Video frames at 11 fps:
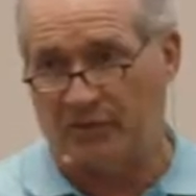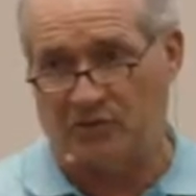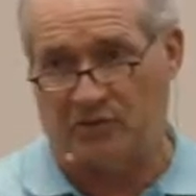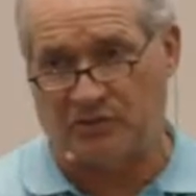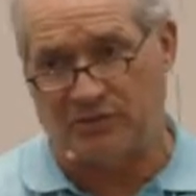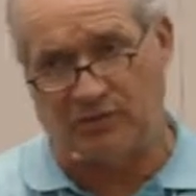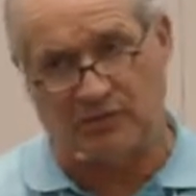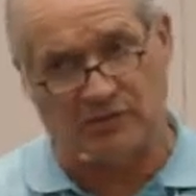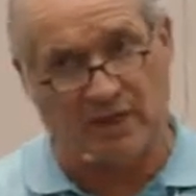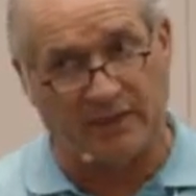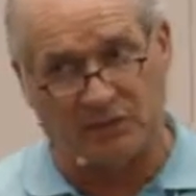this
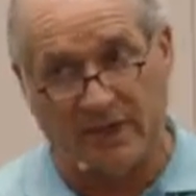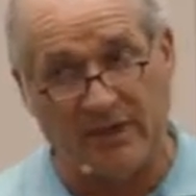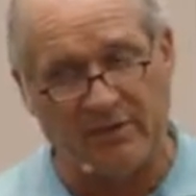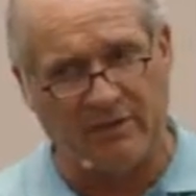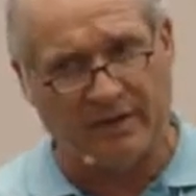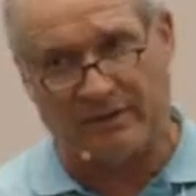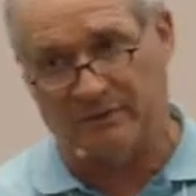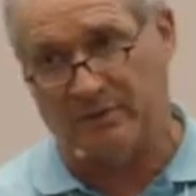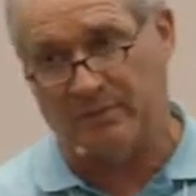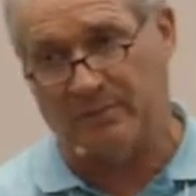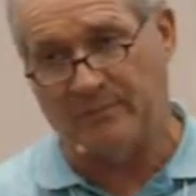is not standardized.
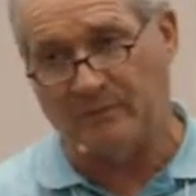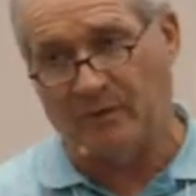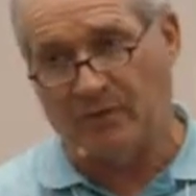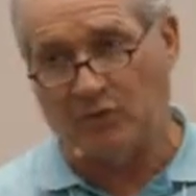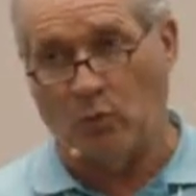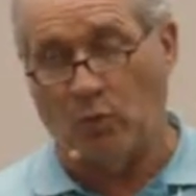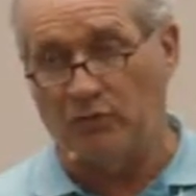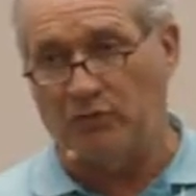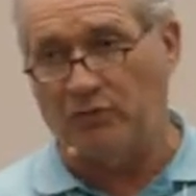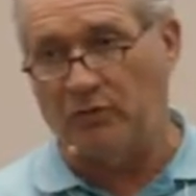So once you